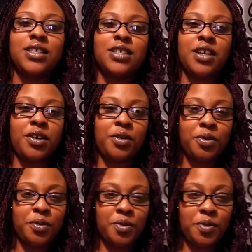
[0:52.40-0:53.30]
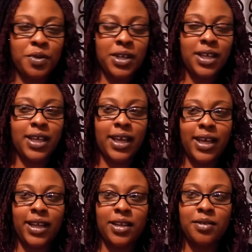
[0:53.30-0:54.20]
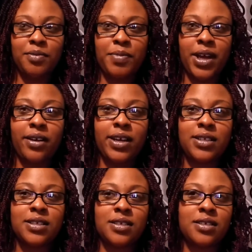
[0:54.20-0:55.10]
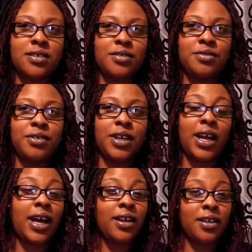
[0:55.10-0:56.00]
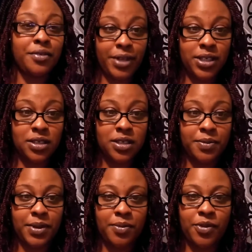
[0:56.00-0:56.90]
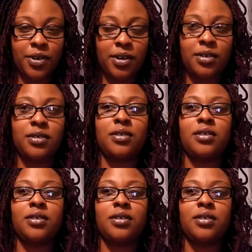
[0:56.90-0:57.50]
So can parents who are not in a relationship anymore